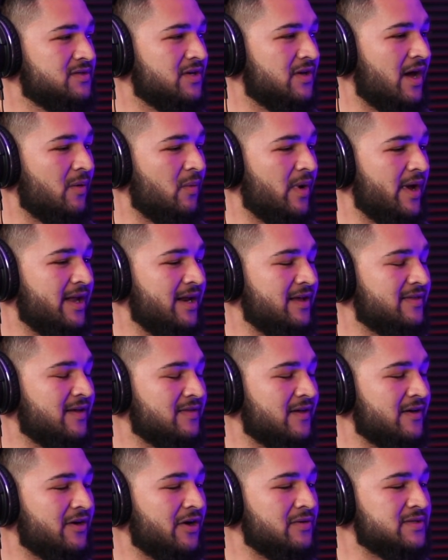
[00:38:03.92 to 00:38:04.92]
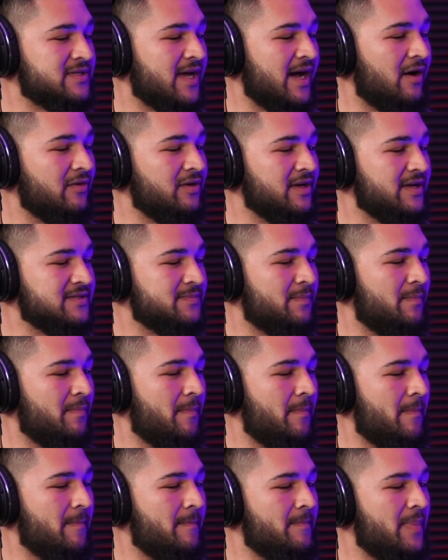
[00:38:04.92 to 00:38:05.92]
So that way anything that goes out is
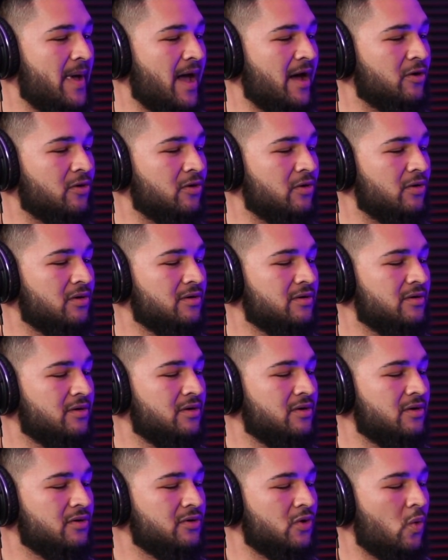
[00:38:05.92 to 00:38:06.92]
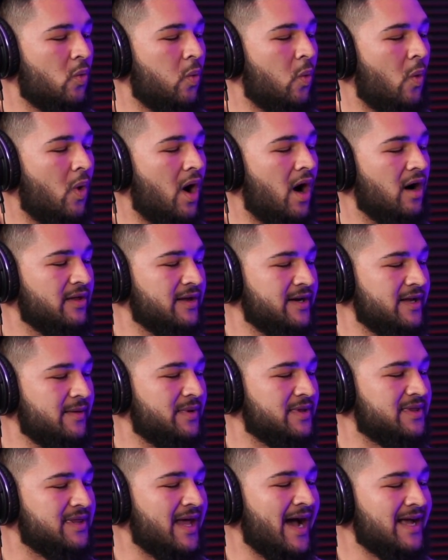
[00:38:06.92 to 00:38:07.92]
better quality.
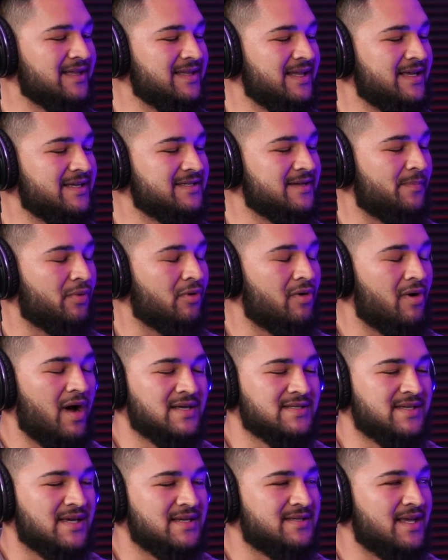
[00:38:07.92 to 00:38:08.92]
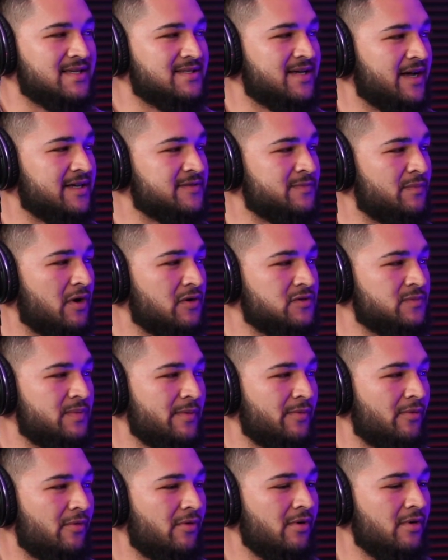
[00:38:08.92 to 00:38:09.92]
But that is a process that takes most
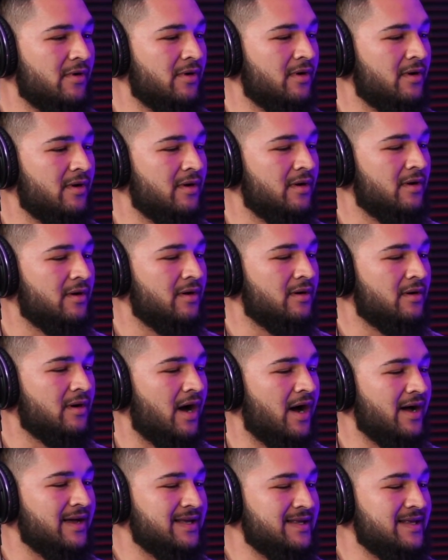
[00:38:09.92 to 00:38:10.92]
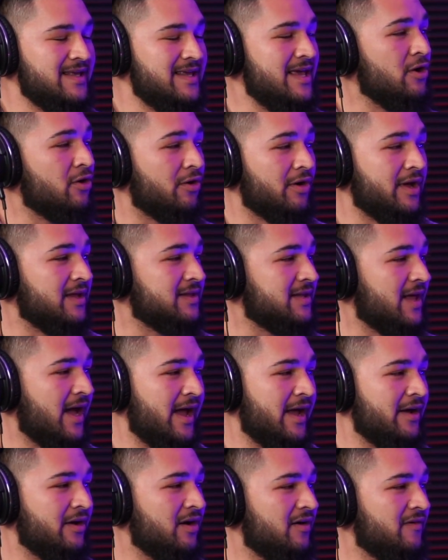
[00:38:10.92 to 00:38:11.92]
people a year to get the
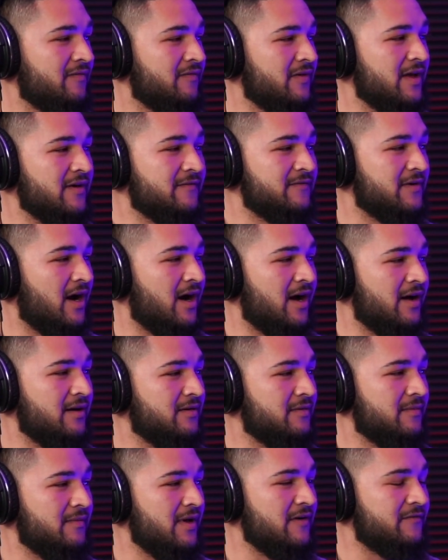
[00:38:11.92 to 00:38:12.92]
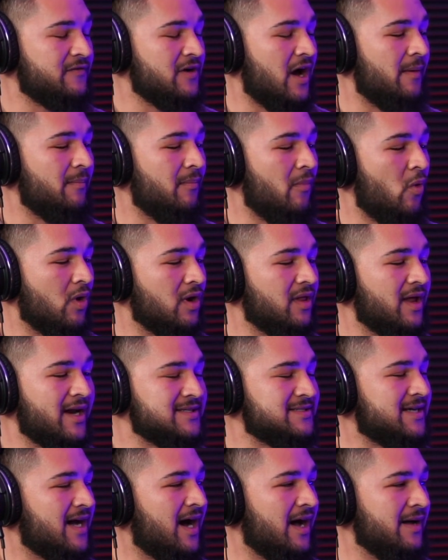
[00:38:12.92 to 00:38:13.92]
hang of, if not more, a lot
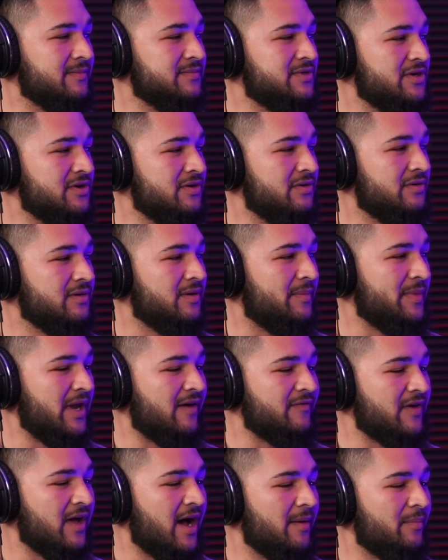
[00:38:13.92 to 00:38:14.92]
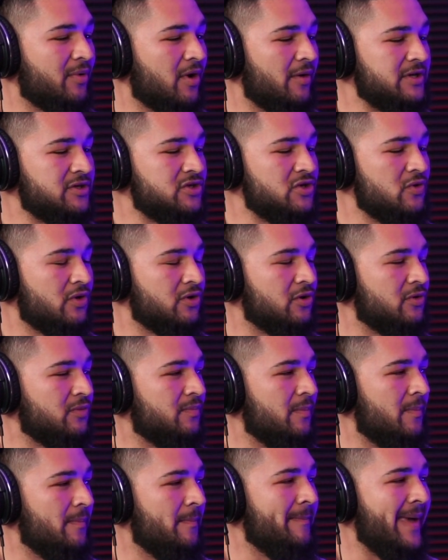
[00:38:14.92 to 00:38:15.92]
of time too. I mean, I've got probably
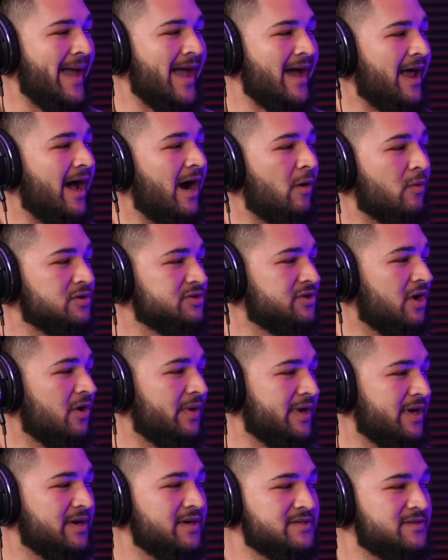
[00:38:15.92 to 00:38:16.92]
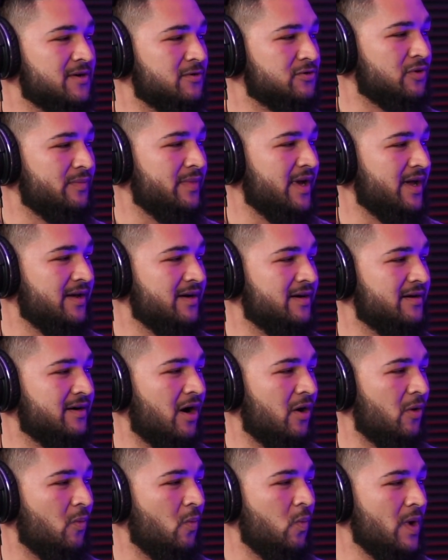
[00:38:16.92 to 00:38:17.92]
200 man hours going into social media
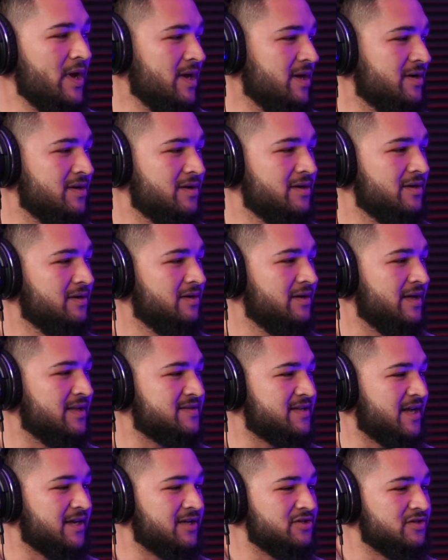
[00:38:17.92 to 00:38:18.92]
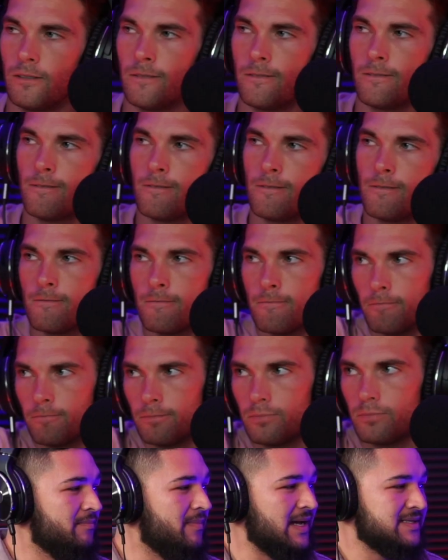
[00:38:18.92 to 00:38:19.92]
a week instead of just 40
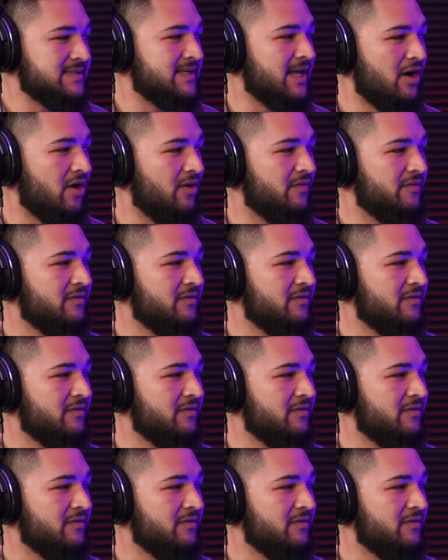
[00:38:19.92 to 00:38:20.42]
myself.